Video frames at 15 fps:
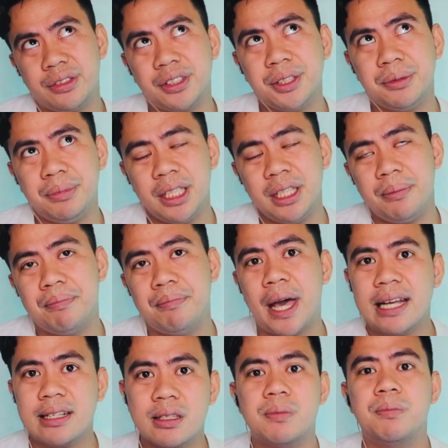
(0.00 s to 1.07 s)
For me, the
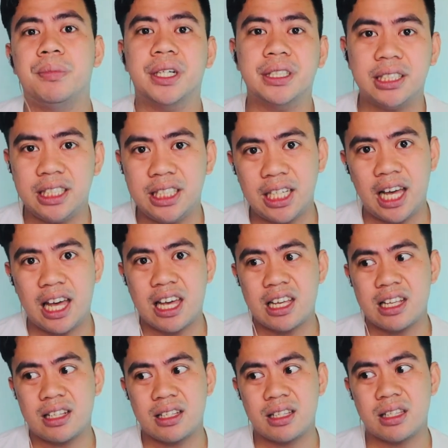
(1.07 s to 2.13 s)
best buddy
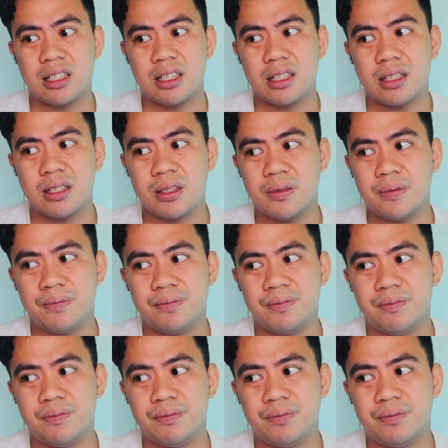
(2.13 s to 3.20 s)
is
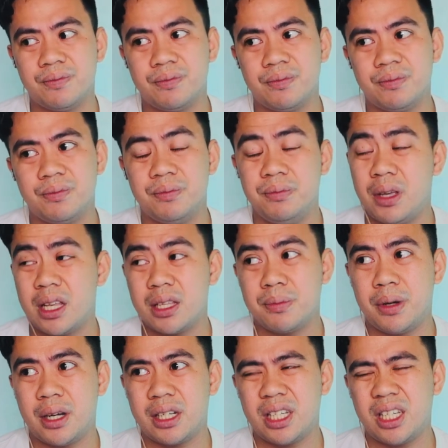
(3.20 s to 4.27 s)
best
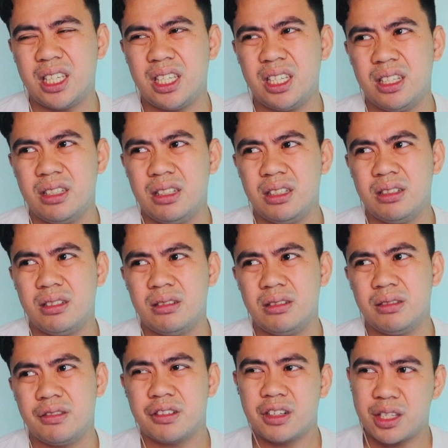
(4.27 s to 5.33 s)
buddy
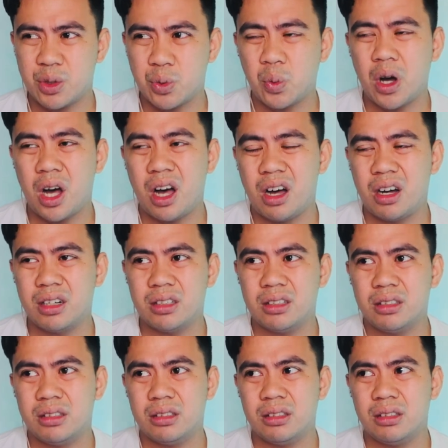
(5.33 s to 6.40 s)
first one.
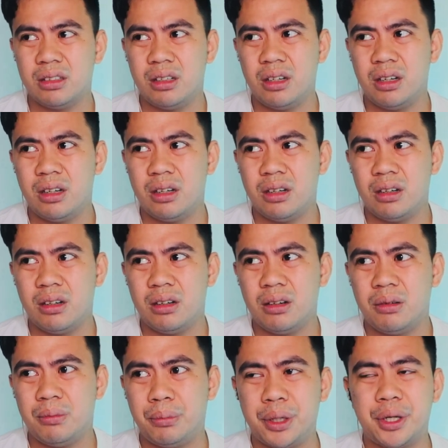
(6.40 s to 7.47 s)

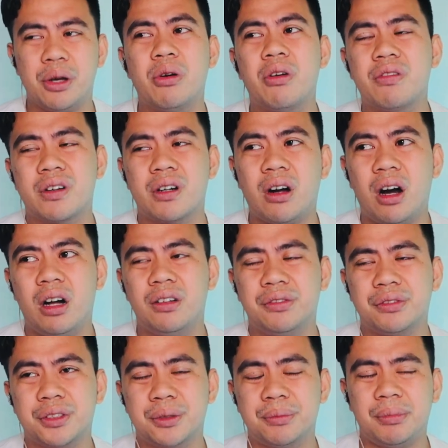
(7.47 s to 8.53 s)
Buddy overall
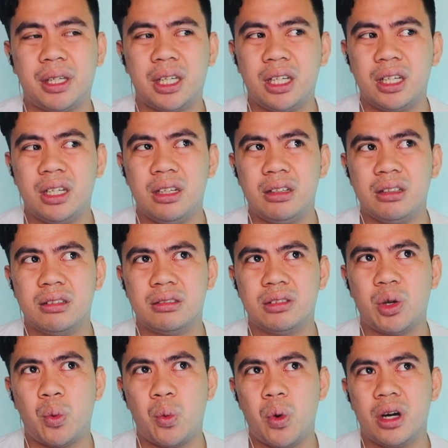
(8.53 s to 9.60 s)
for me,
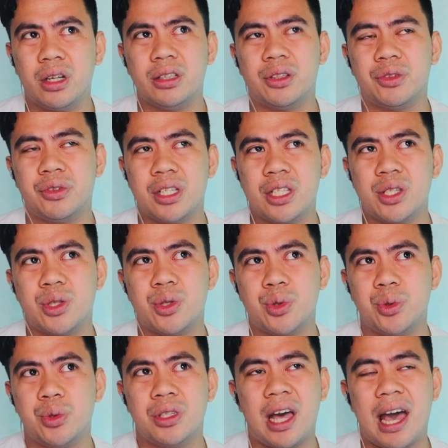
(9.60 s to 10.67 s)
the one that really
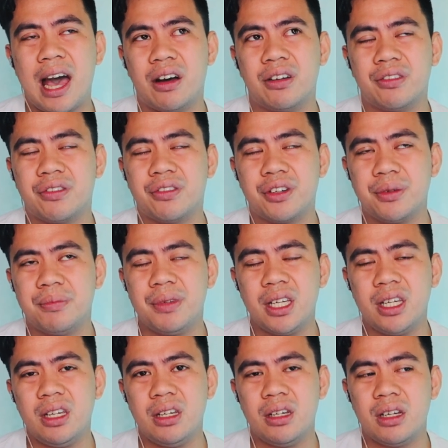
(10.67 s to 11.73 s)
stood out for
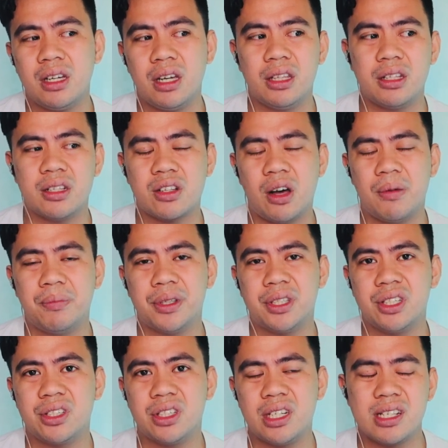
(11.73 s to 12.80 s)
me in this
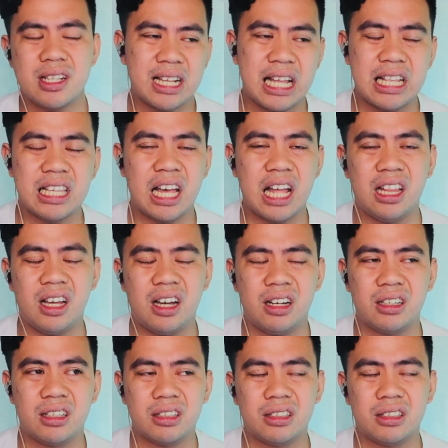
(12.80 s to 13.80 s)
competition is Kanyala.